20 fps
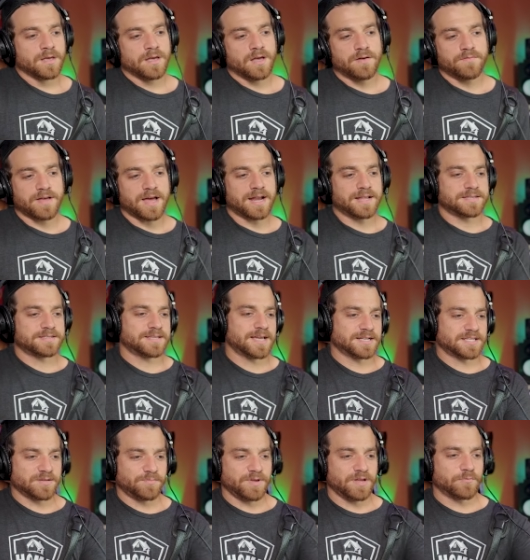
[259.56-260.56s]
I've got it
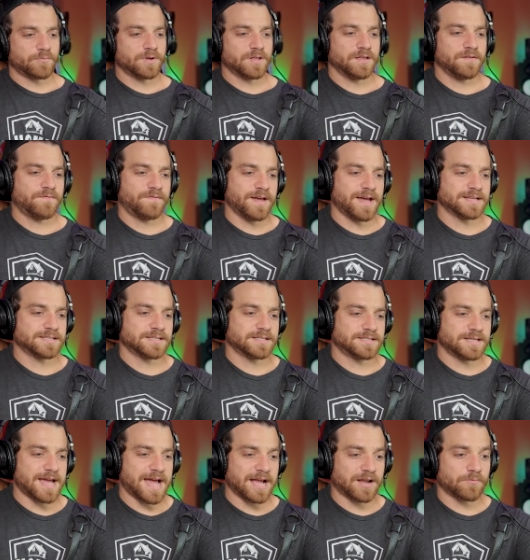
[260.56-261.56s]
set to be really fast
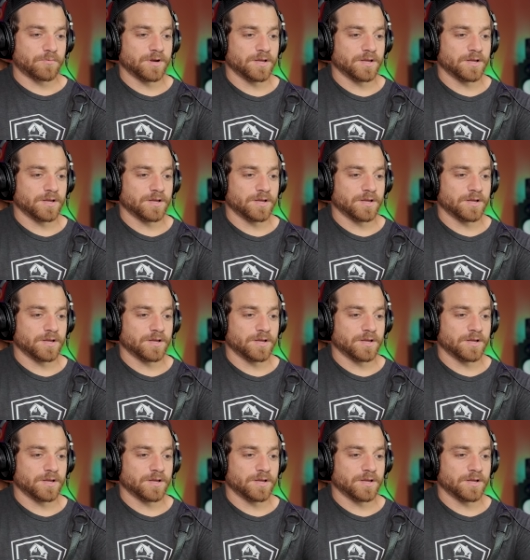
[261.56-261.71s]
attack,